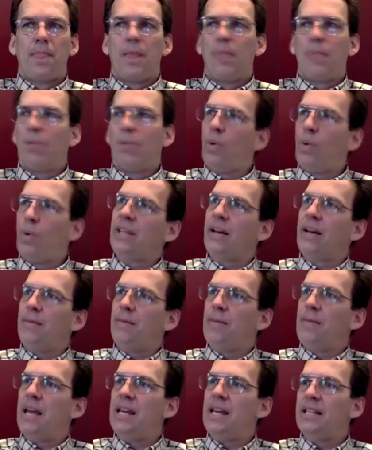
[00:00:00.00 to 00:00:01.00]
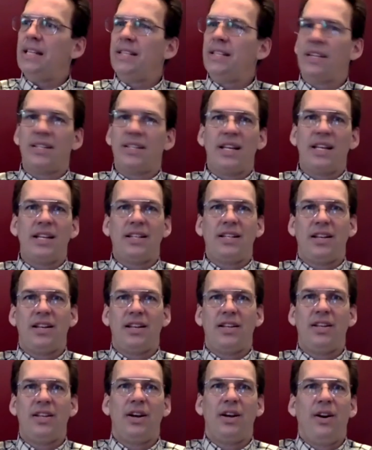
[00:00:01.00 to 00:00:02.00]
But what that means is that,
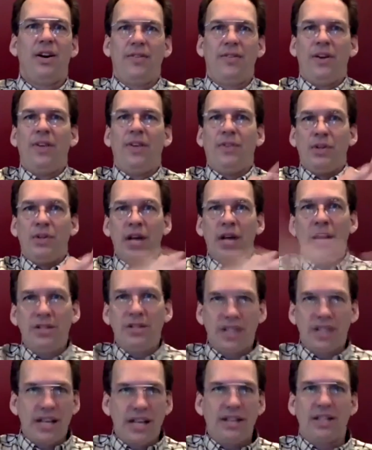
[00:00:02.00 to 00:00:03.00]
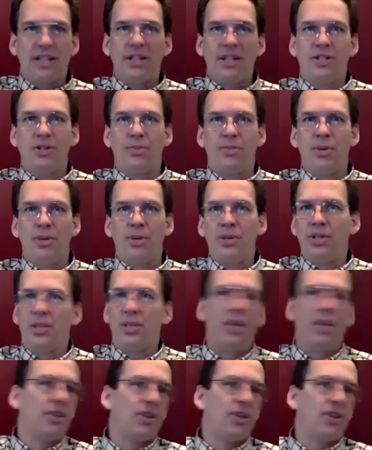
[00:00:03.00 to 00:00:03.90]
if you now take the distribution,